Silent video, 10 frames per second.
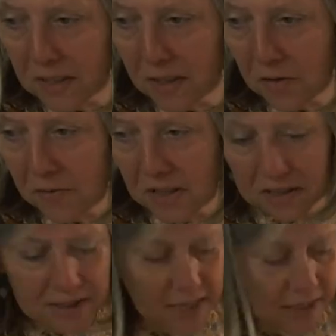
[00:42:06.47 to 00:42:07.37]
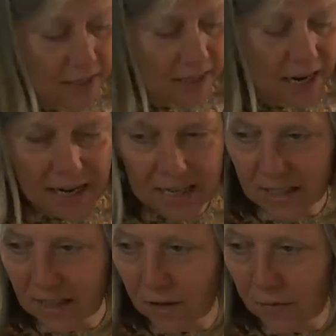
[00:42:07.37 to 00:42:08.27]
if Sylvia's here today.
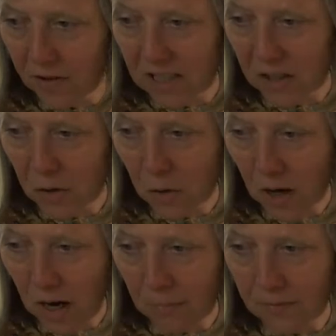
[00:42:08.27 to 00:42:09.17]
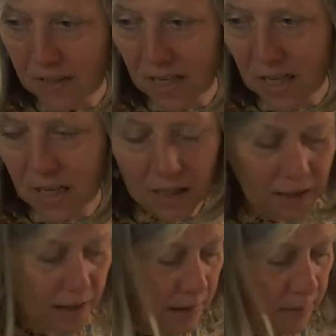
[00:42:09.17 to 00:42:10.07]
It's Sylvia, it's your cup of tea.
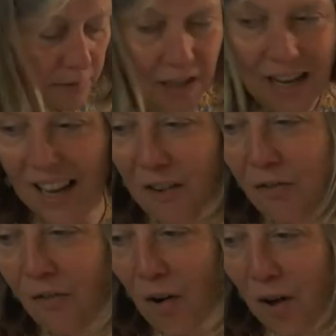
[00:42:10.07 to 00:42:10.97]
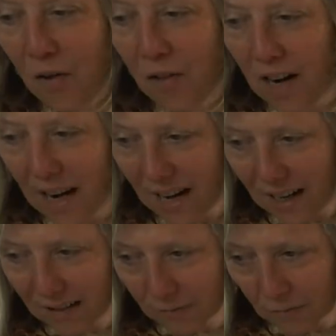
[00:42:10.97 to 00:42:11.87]
Follow the
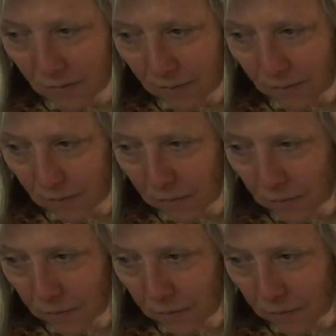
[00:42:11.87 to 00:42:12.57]
link. Mm.